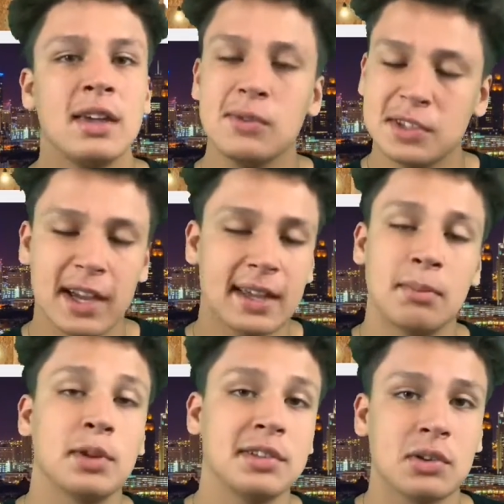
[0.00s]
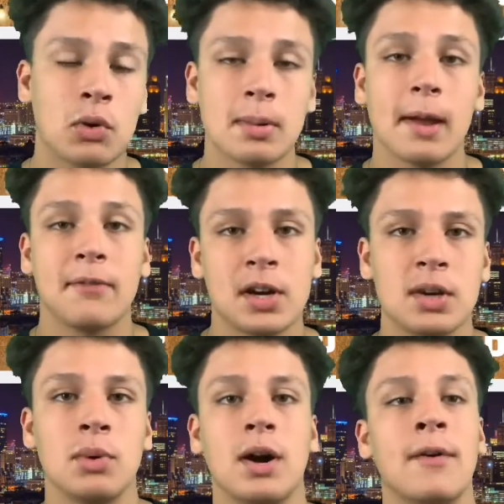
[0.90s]
He was a guy that could blitz the quarterback
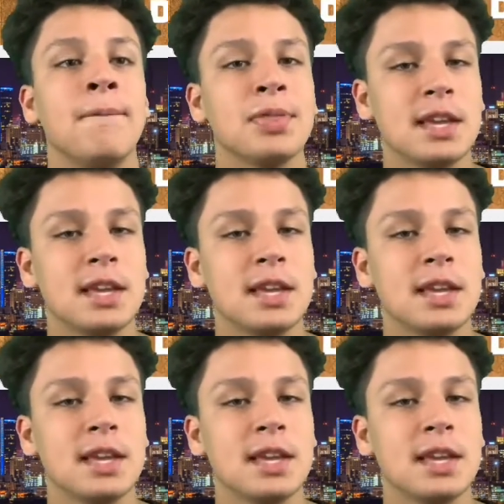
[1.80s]
very well.